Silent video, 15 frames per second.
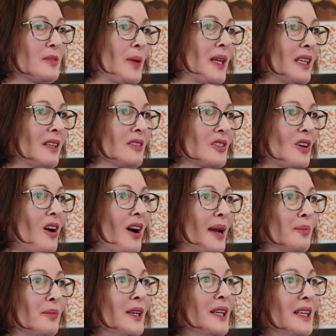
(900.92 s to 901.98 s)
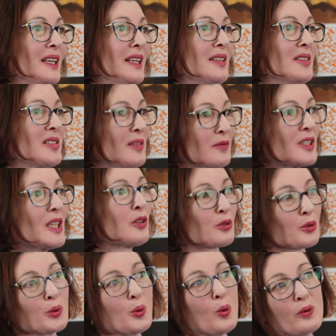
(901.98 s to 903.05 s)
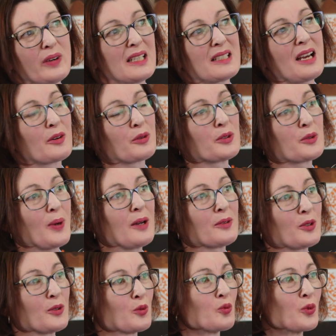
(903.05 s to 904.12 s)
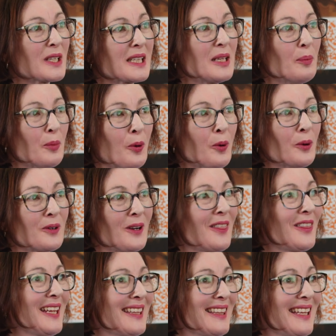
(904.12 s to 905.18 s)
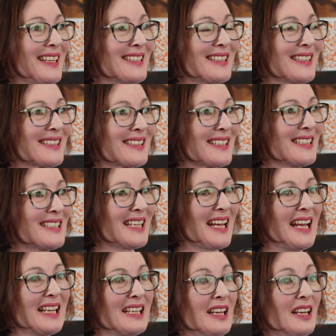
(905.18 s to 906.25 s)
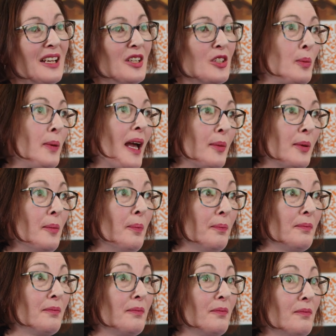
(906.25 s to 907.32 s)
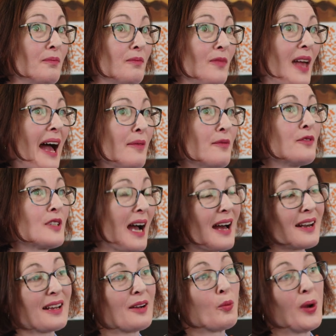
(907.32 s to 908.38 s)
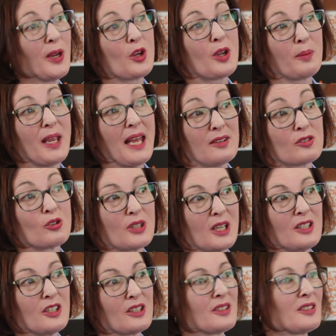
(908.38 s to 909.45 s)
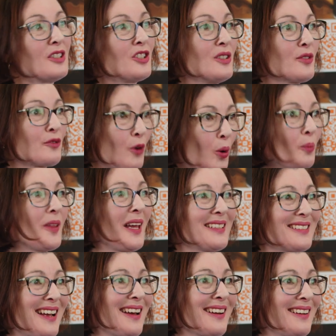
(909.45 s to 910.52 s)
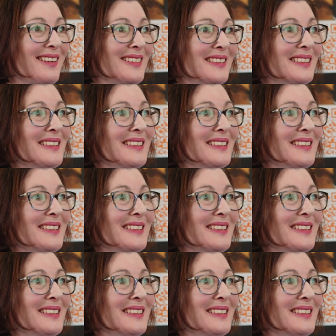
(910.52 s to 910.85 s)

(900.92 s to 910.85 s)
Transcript: spending the time sifting through all that data as well. So it's really important, I think, at the end of the day, to be able to have data where you can get strategic decisions from that data.